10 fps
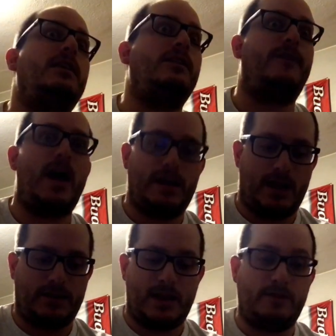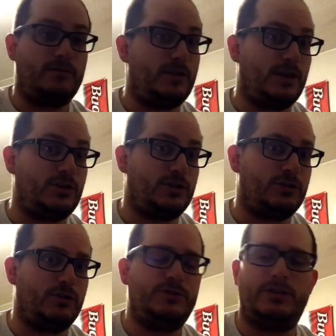than the Finite that I just
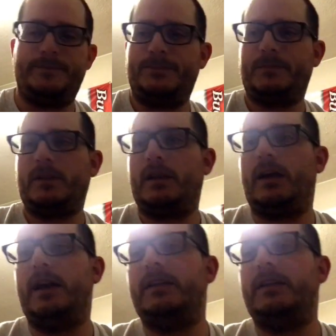showed you. I